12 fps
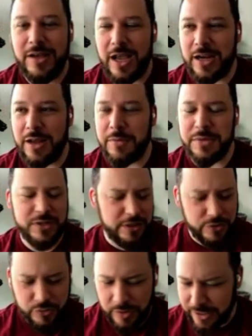and I was
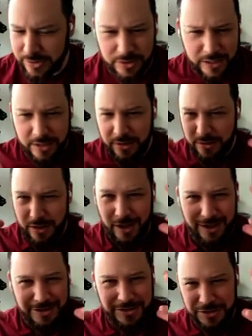like trying to like
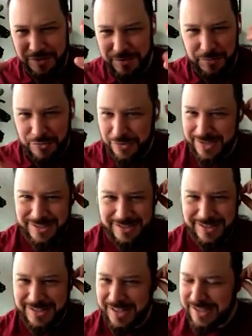cognitively
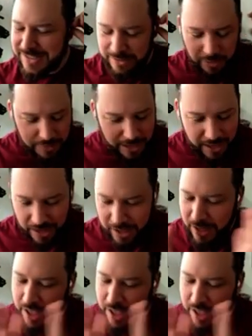process this, and okay,